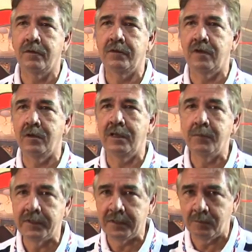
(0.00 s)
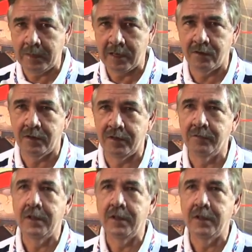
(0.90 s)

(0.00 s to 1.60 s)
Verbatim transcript: It's unlimited pattern life.